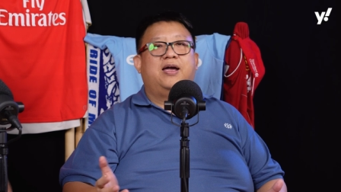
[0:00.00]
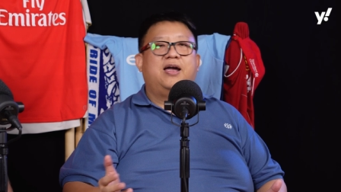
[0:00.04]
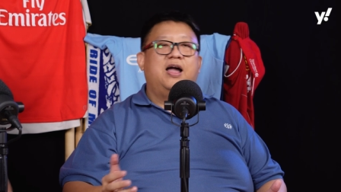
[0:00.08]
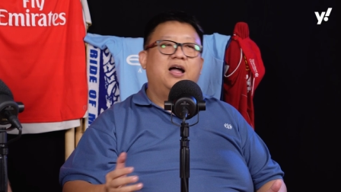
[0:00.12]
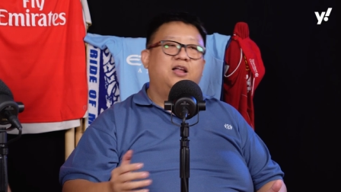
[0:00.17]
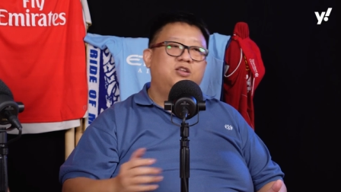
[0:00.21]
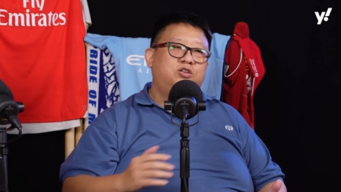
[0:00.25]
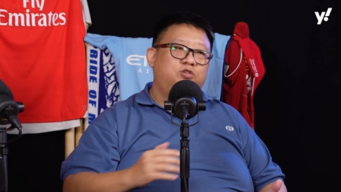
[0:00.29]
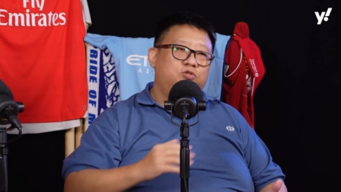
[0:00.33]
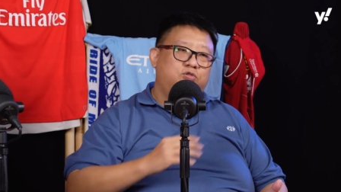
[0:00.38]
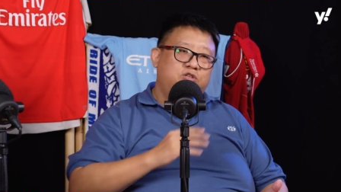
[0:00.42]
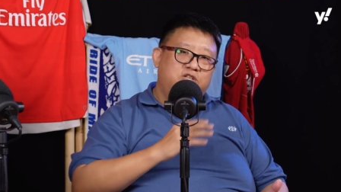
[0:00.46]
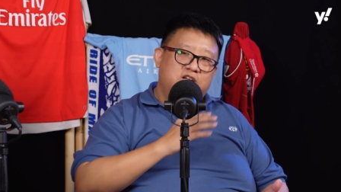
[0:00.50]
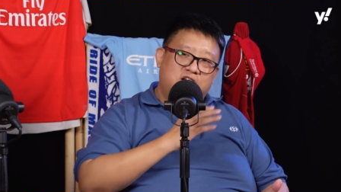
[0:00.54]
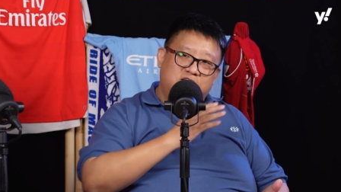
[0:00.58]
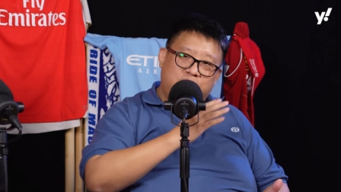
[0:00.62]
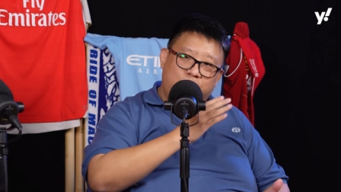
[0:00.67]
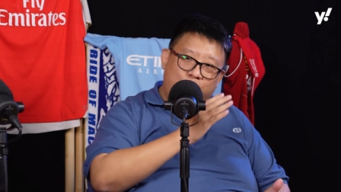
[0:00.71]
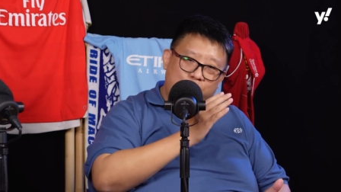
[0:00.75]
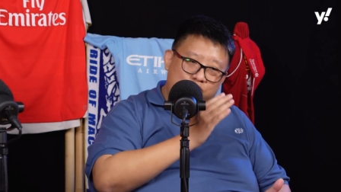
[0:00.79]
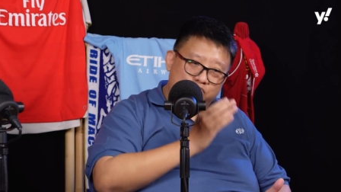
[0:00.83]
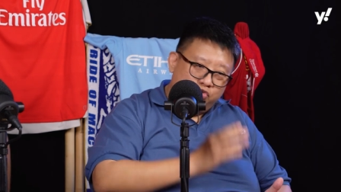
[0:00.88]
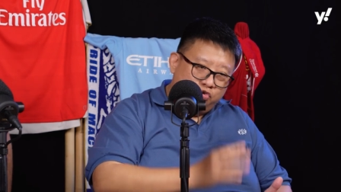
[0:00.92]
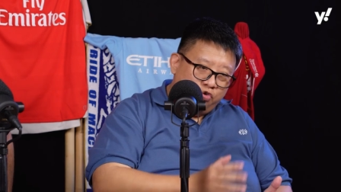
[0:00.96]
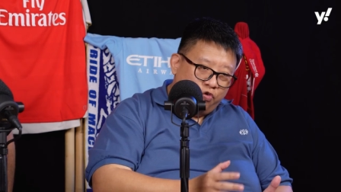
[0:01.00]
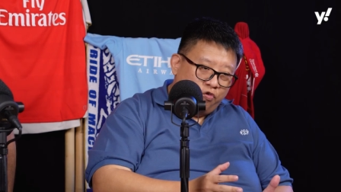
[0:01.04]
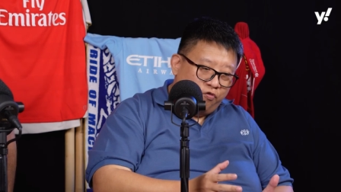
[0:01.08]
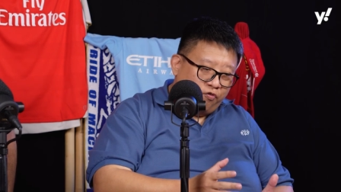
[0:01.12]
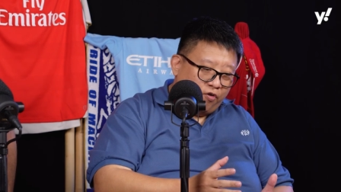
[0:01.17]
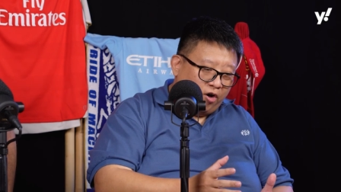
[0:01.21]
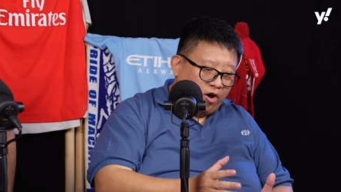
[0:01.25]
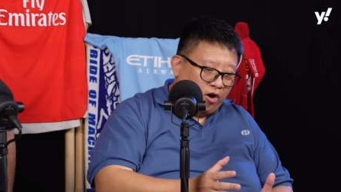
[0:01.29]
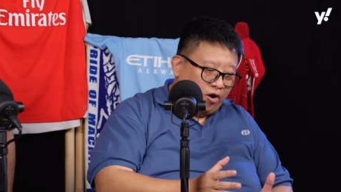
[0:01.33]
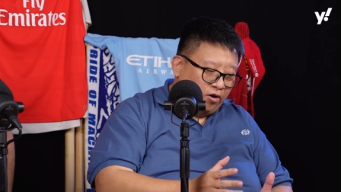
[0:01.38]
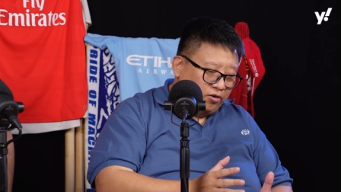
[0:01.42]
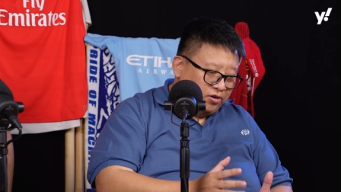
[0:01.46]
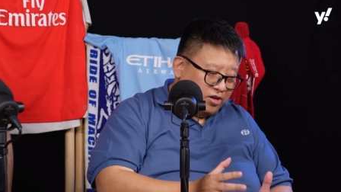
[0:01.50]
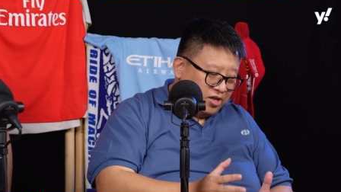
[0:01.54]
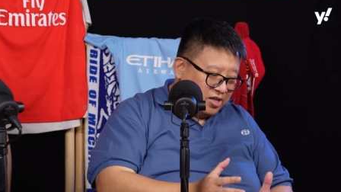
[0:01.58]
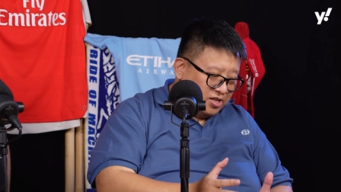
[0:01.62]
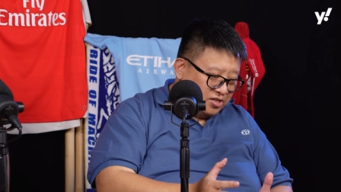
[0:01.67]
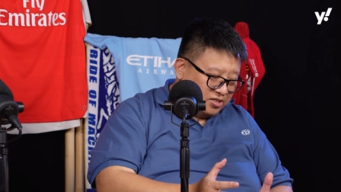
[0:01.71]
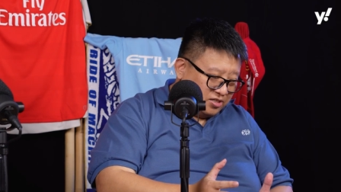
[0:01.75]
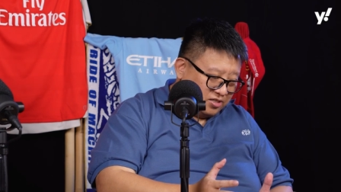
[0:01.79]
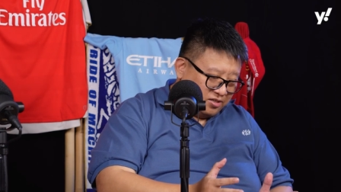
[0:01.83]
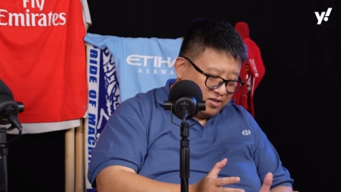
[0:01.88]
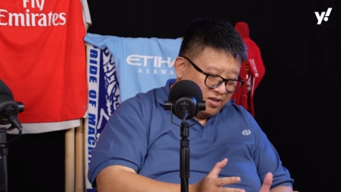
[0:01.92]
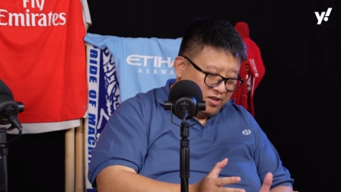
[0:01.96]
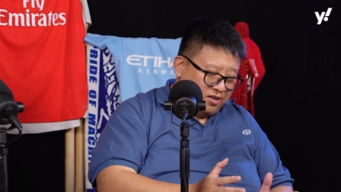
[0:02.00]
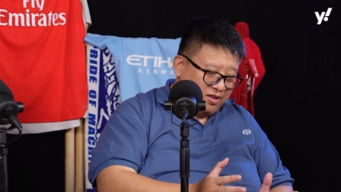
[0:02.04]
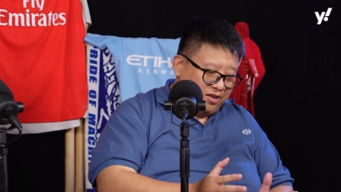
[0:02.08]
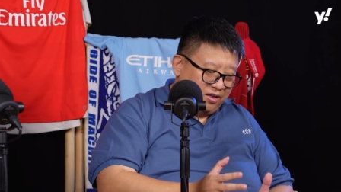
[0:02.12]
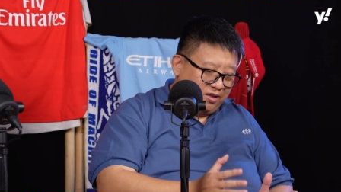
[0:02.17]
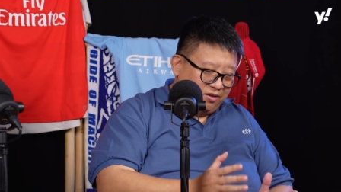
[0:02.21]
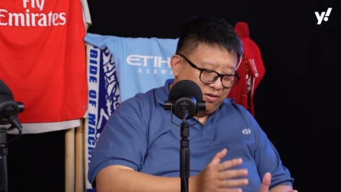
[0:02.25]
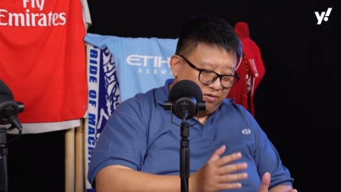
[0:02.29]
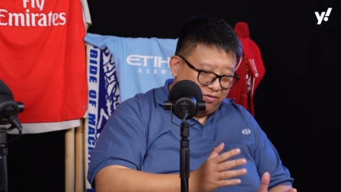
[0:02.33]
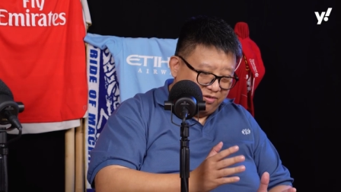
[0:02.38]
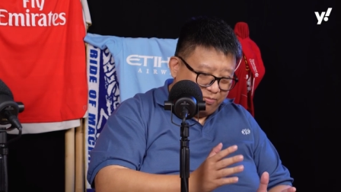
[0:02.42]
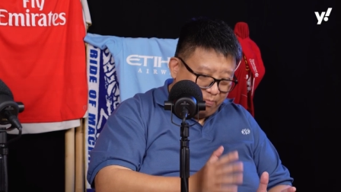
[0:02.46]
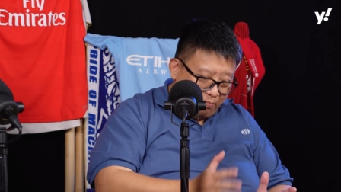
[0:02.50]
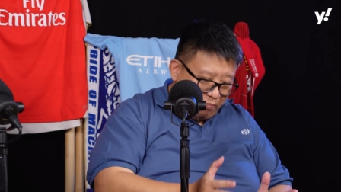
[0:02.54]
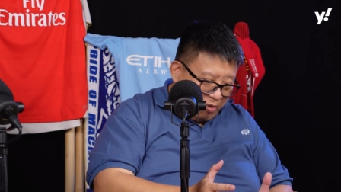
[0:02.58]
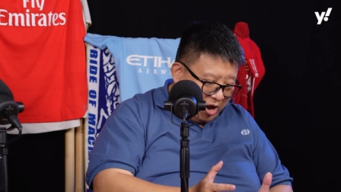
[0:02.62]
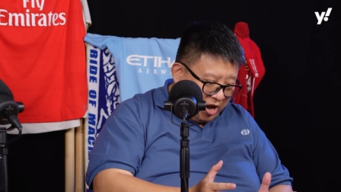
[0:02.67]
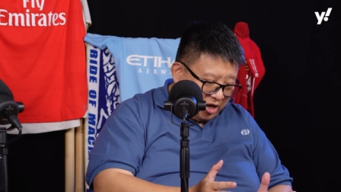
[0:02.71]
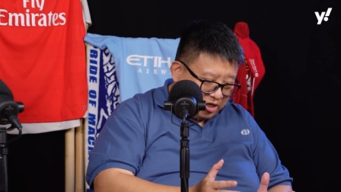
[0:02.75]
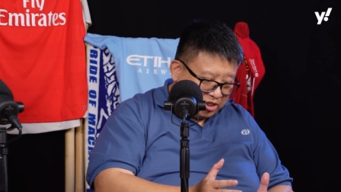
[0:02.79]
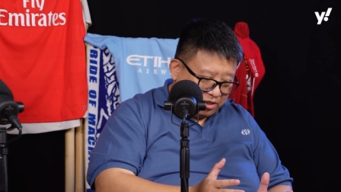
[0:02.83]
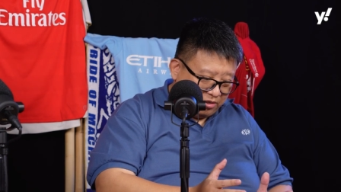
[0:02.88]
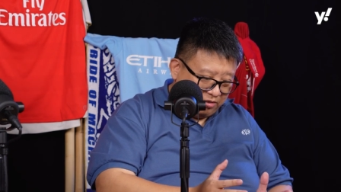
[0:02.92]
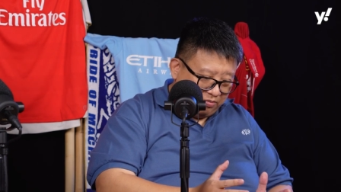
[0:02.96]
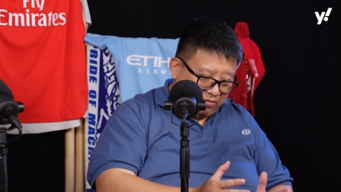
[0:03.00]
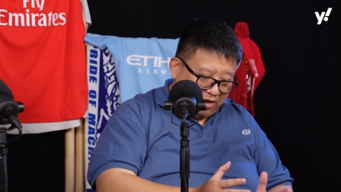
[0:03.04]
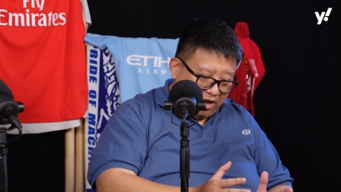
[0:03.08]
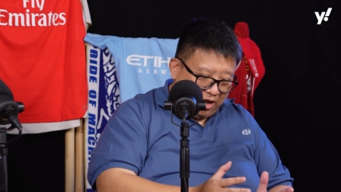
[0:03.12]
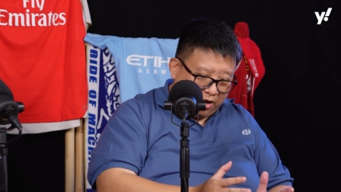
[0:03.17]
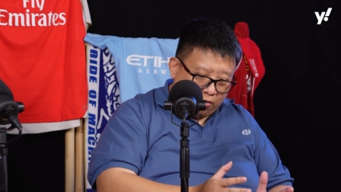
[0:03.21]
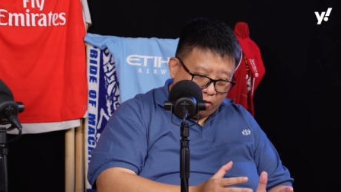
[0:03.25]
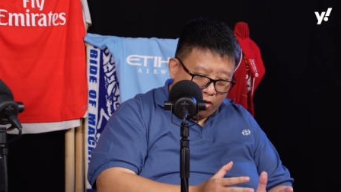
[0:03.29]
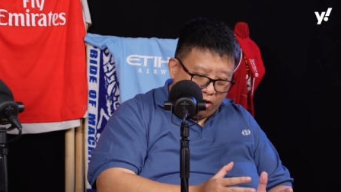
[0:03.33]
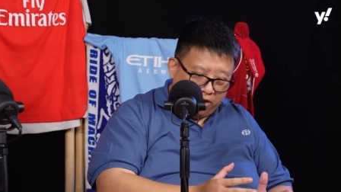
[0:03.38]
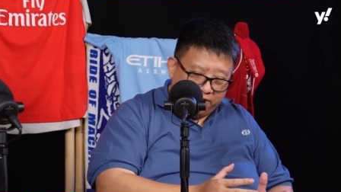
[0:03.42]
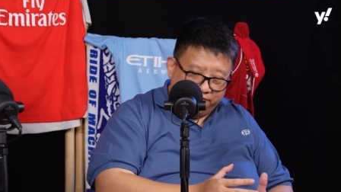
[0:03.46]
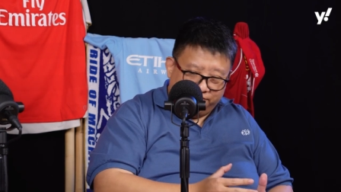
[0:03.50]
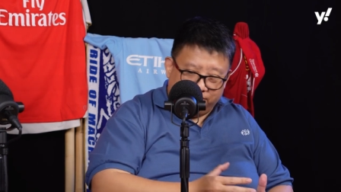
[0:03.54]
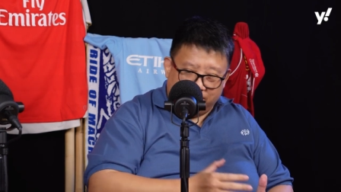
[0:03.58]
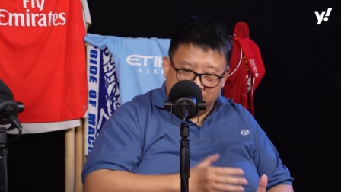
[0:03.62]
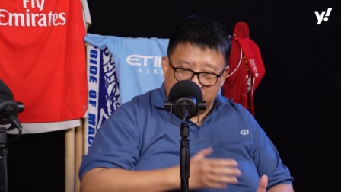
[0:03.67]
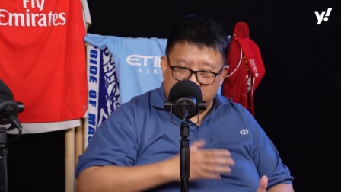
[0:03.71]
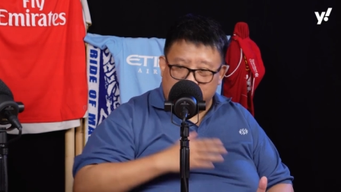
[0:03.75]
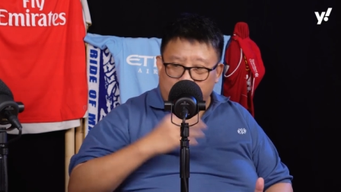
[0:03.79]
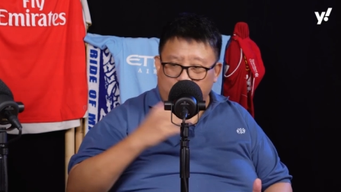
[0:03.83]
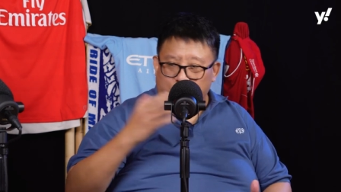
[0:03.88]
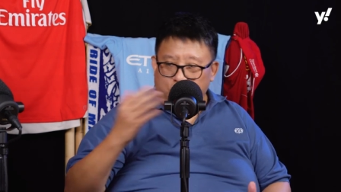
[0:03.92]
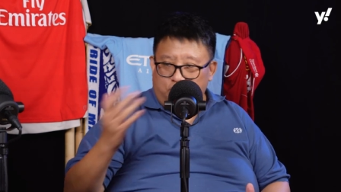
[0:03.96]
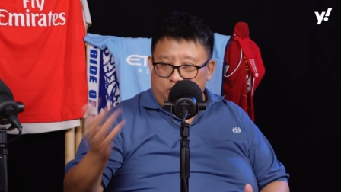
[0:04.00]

can't you just move all this March uh, qualifiers to